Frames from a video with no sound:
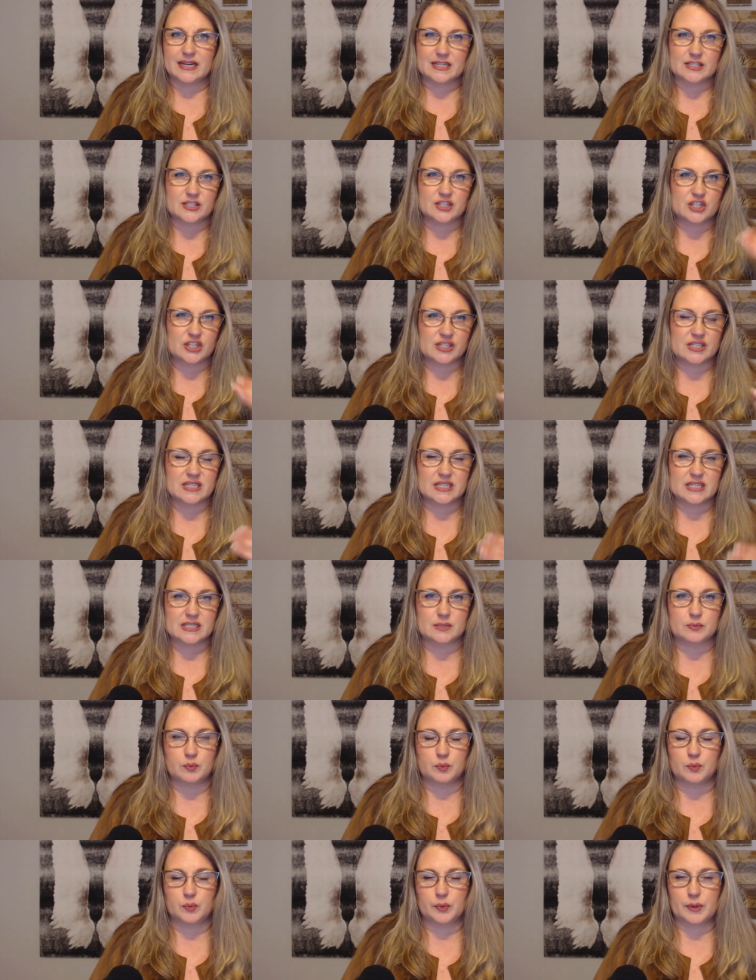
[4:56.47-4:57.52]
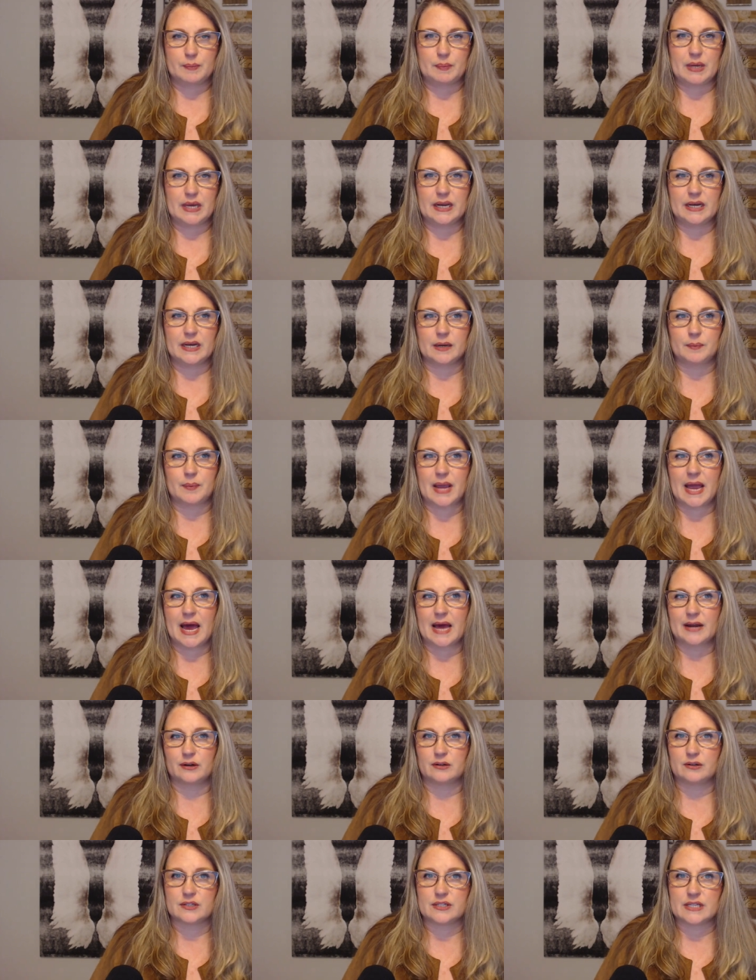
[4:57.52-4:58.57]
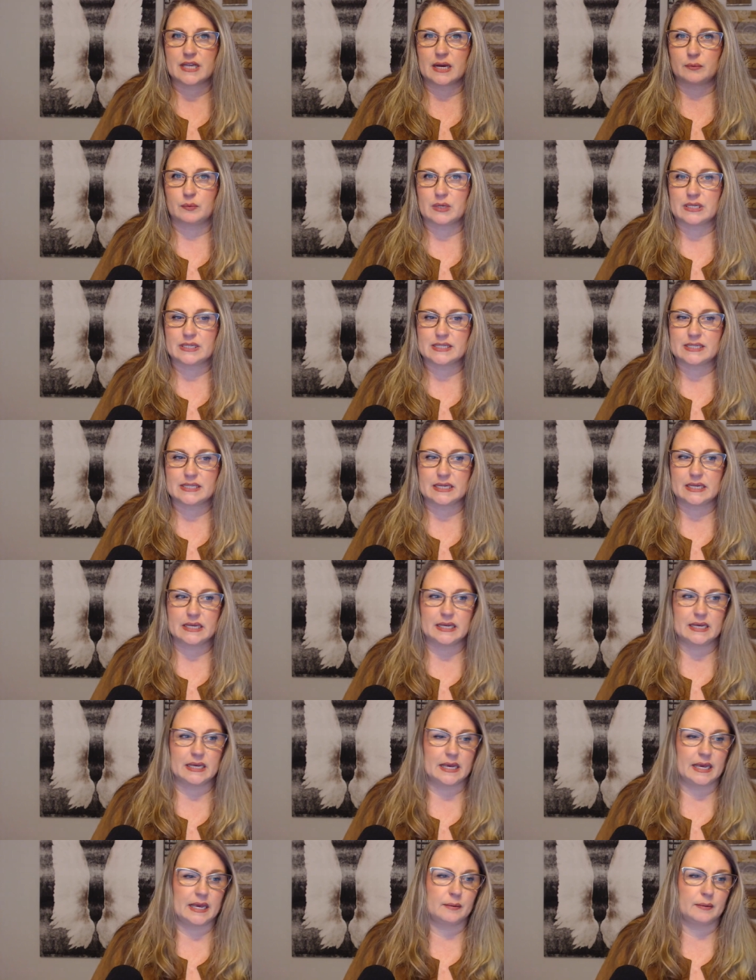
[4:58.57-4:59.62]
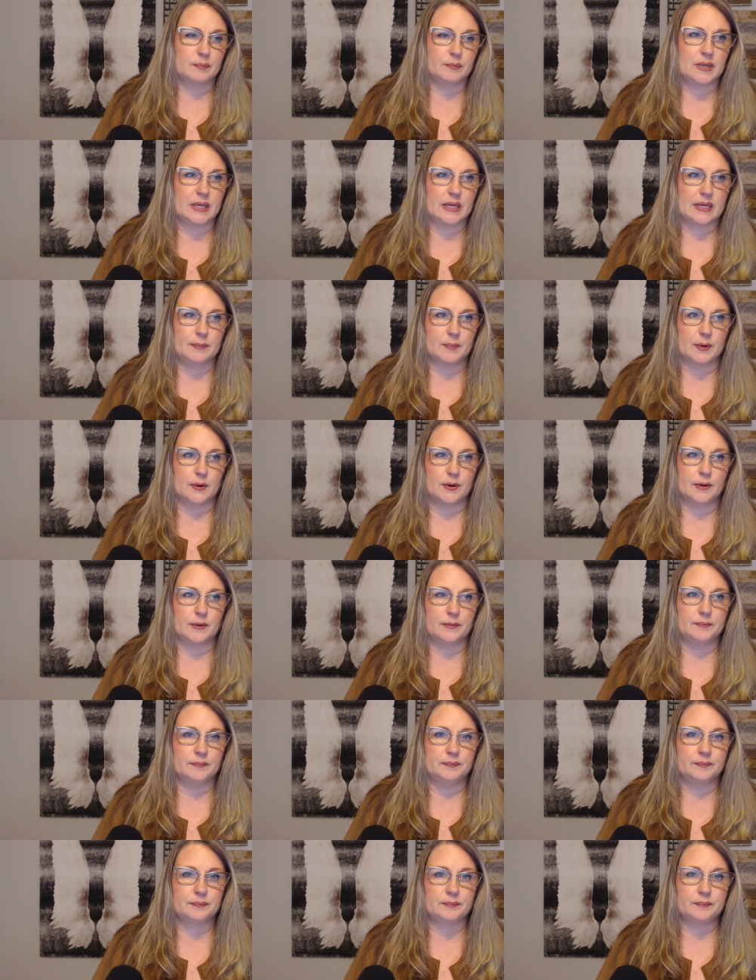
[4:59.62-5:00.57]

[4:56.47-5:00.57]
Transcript: It's just these repeated patterns that we see in people.